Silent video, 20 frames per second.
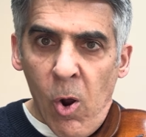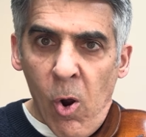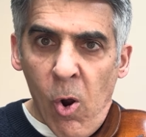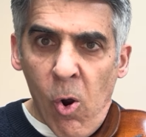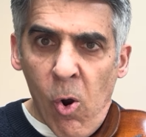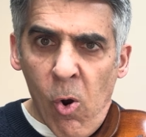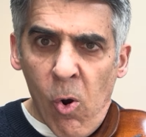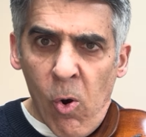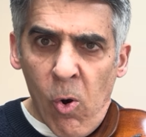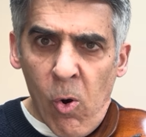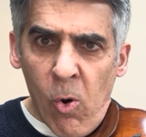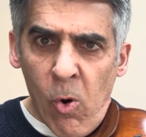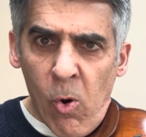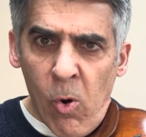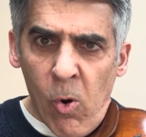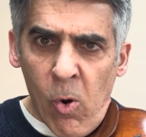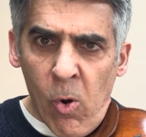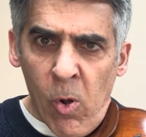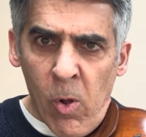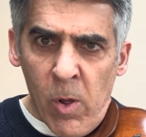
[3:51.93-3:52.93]
whole.
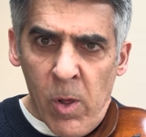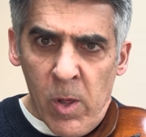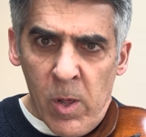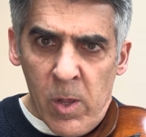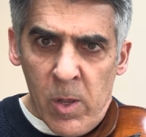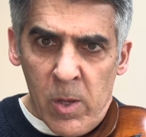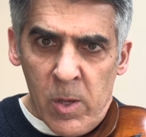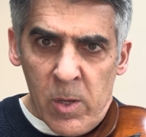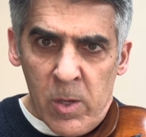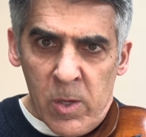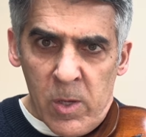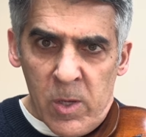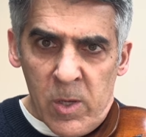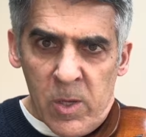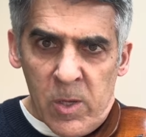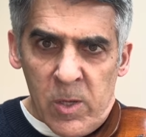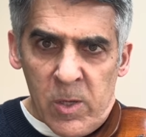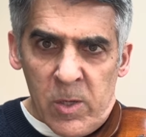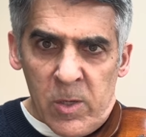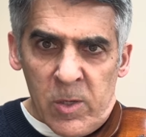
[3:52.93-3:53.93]

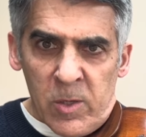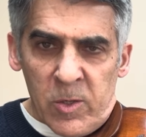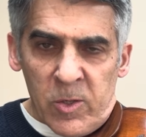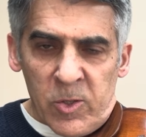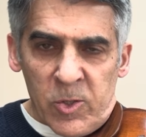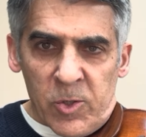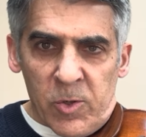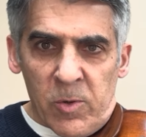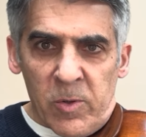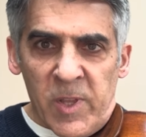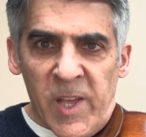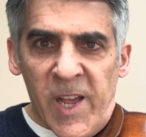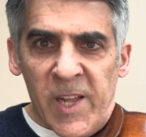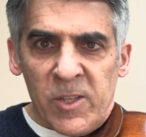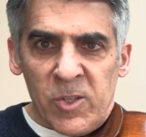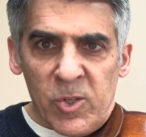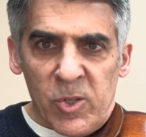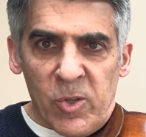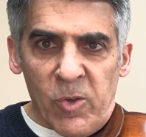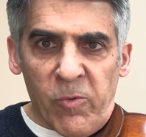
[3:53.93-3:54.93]
So
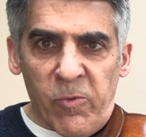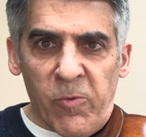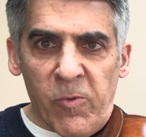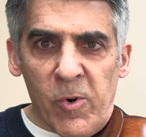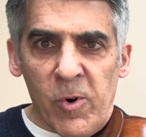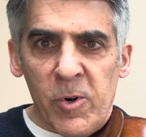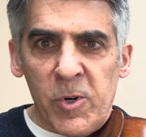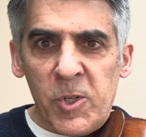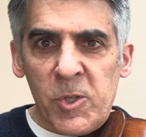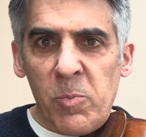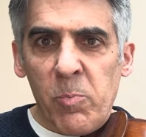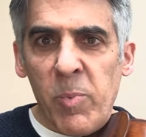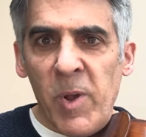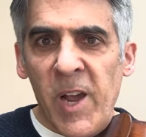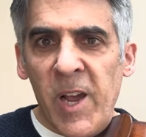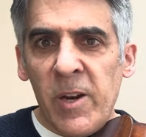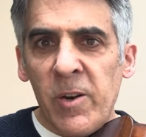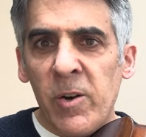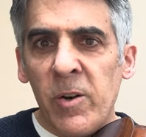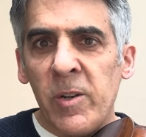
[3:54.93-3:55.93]
that's the first
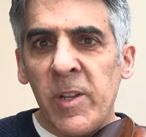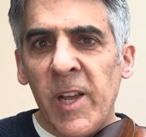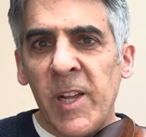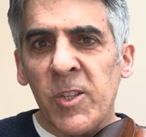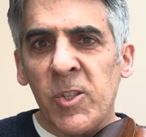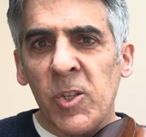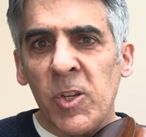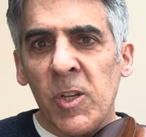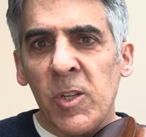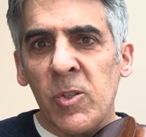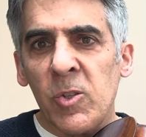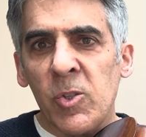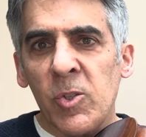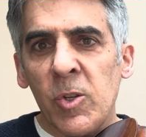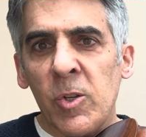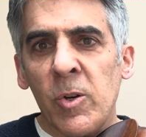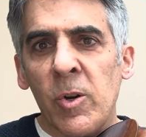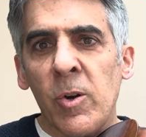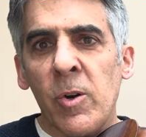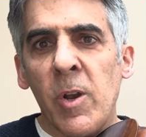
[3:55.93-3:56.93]
pattern. That's
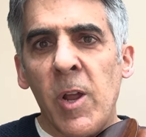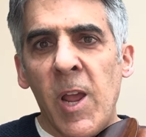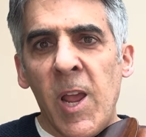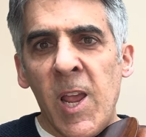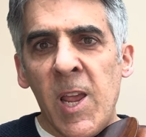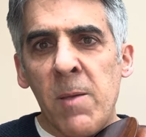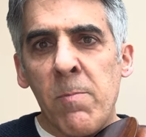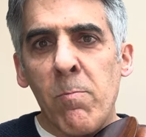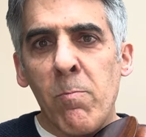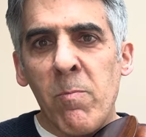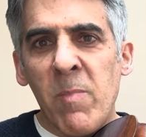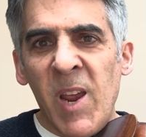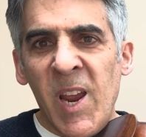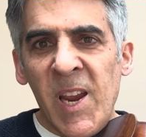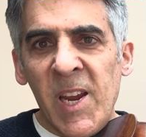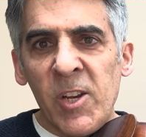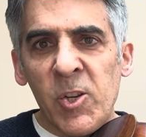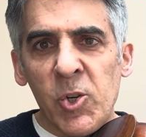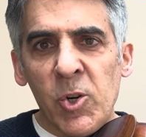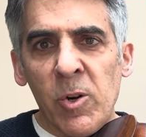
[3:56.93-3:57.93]
considered a
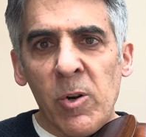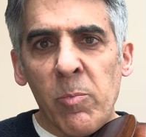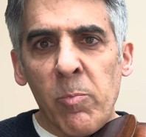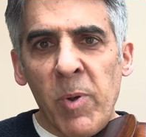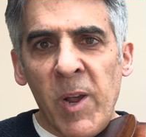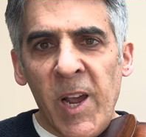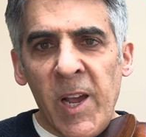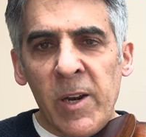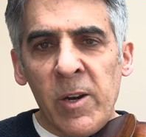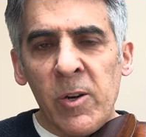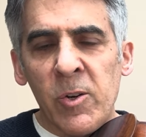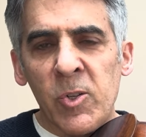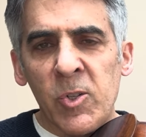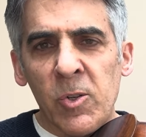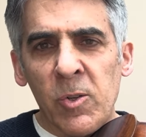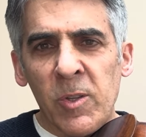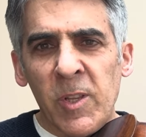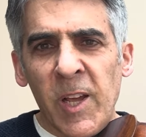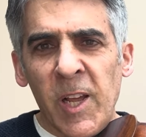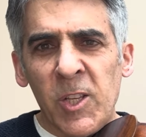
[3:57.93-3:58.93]
major pattern.
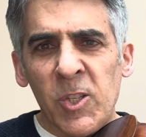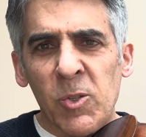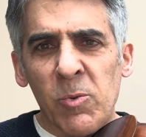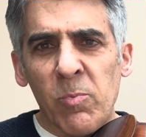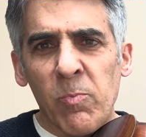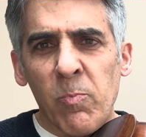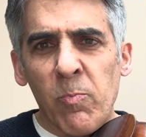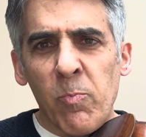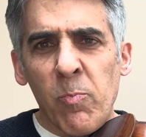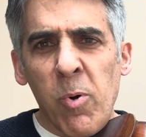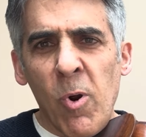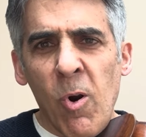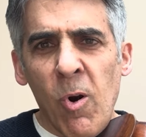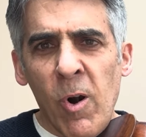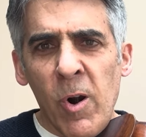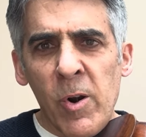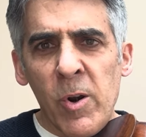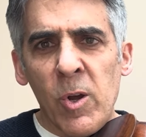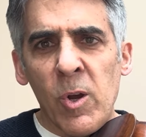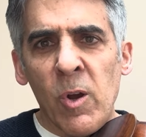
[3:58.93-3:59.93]
So that's
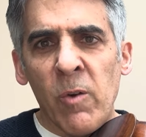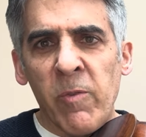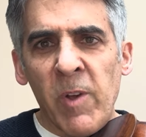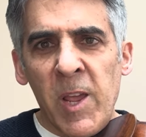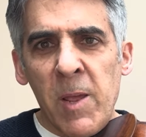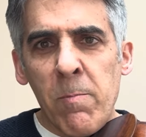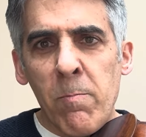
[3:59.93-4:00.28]
part of a